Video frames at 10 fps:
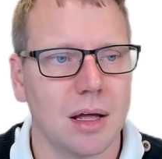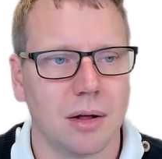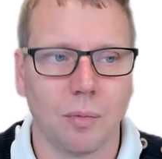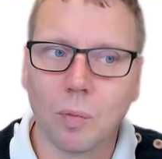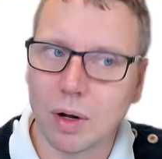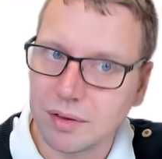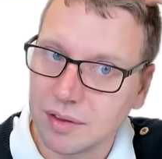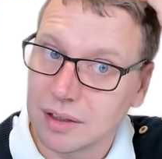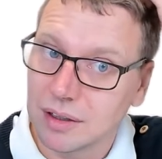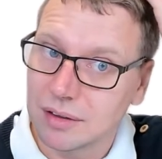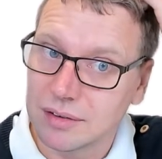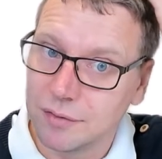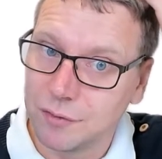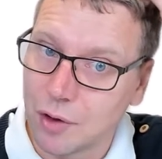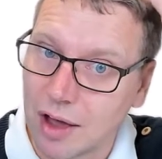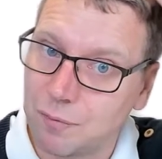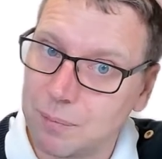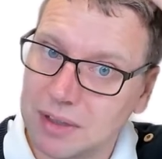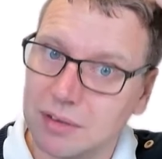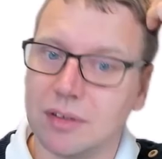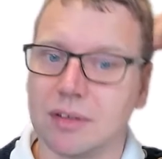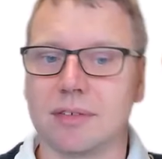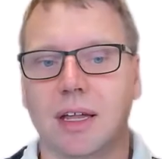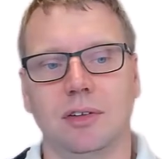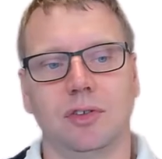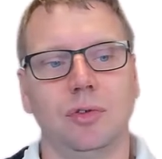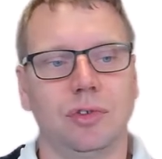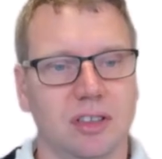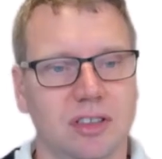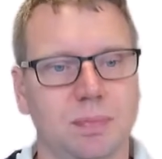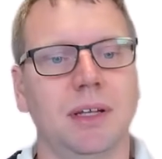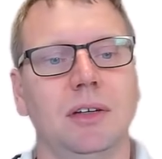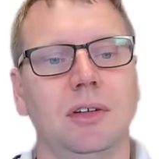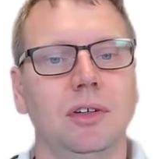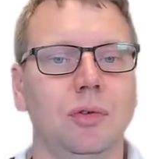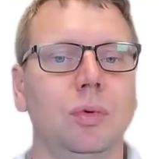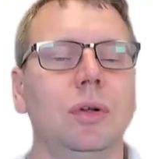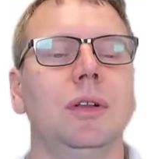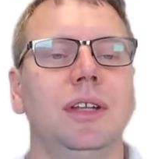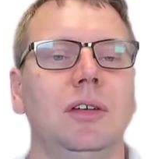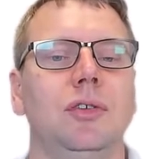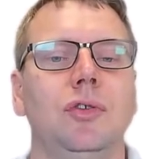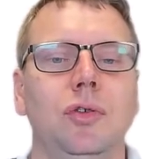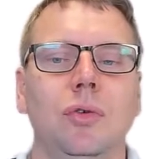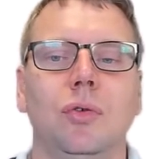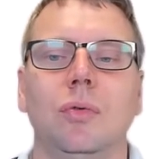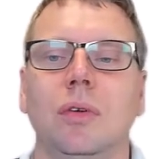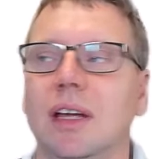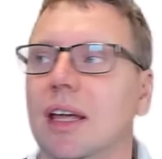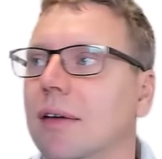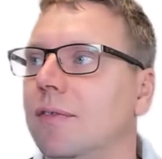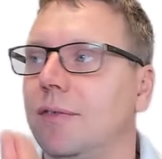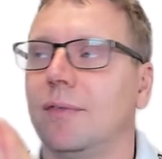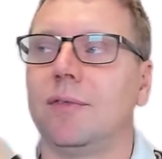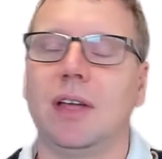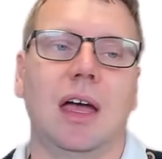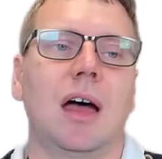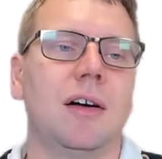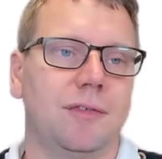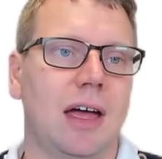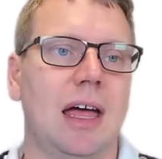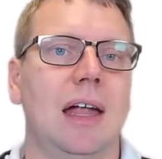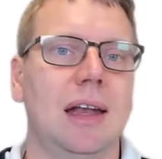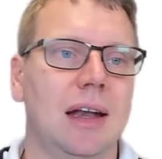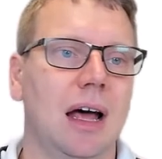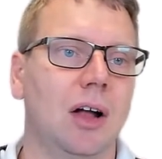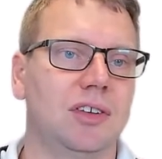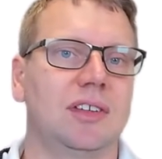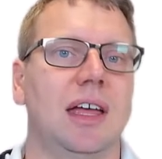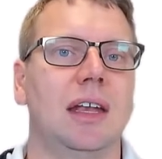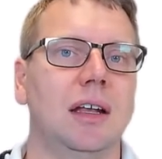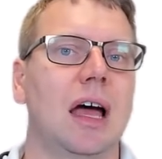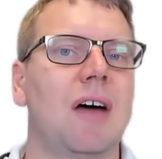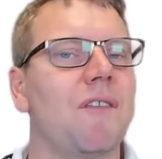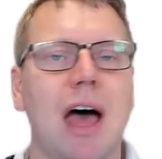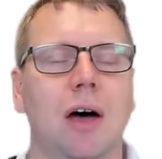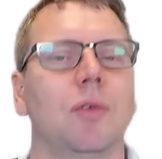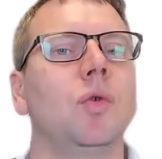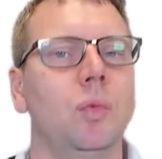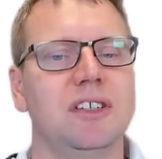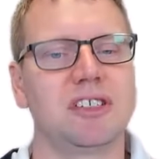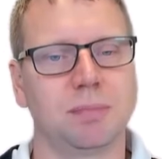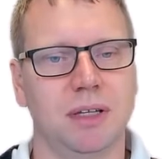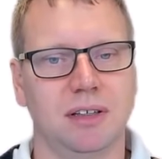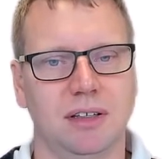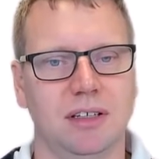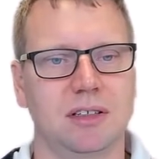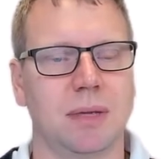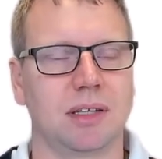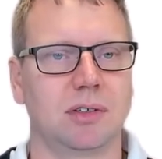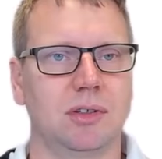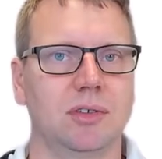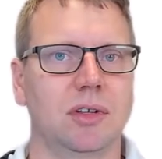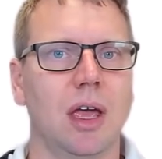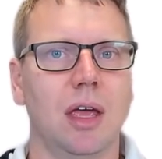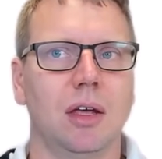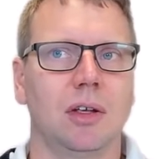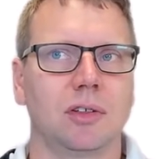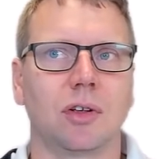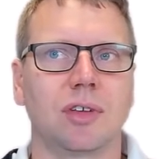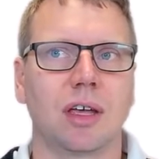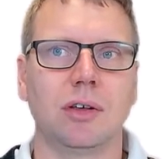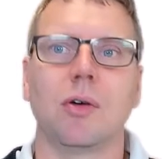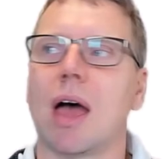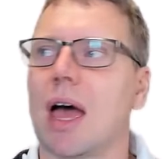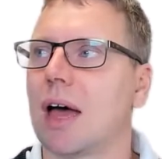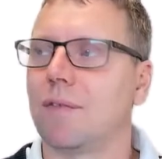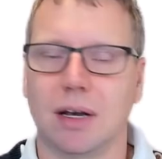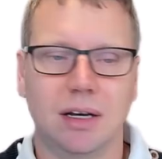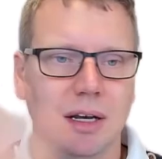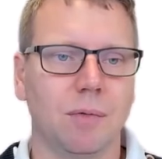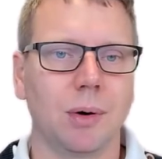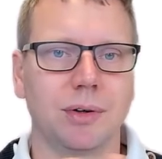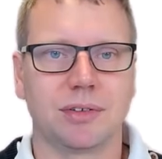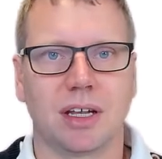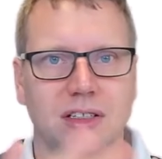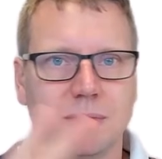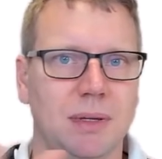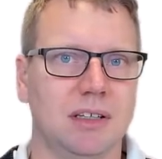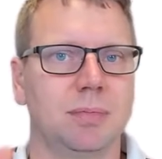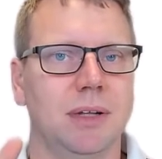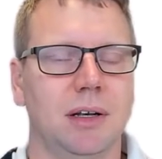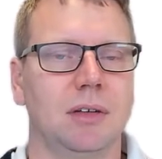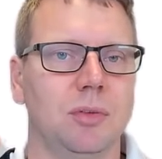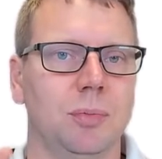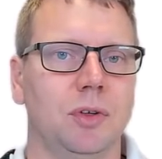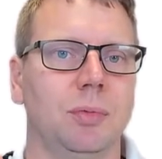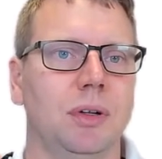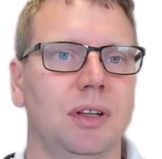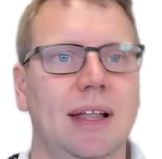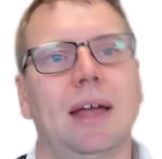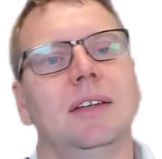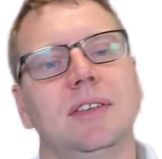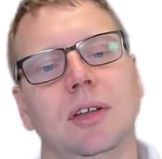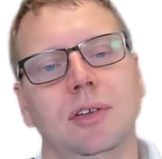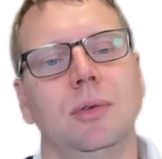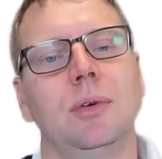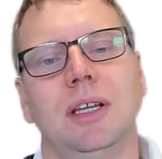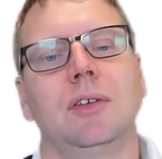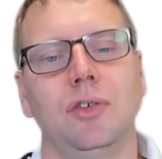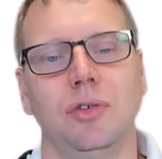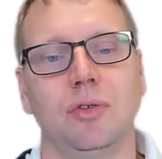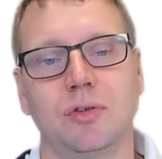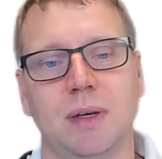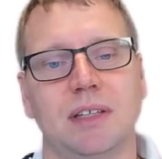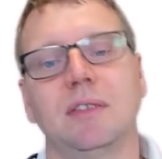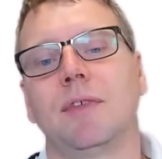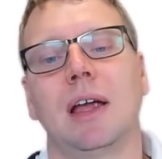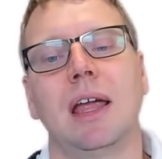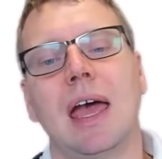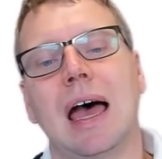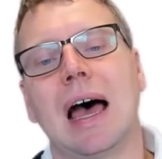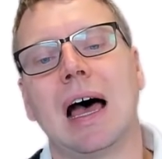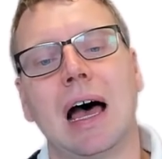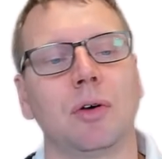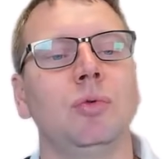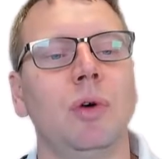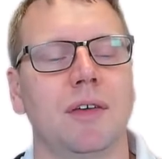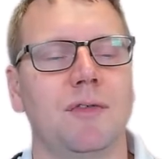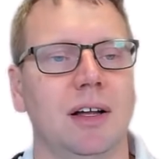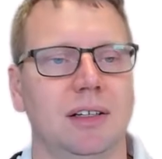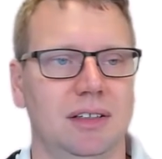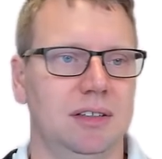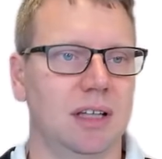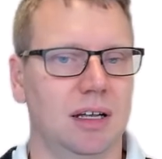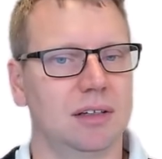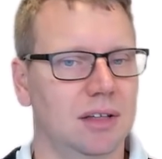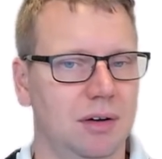One thing is, if you have messages that is using split, you will need to give Figaf an understanding of how do we split these messages. So say you have an invoice that is being split into multiple lines, you need to specify, how do I find these lines?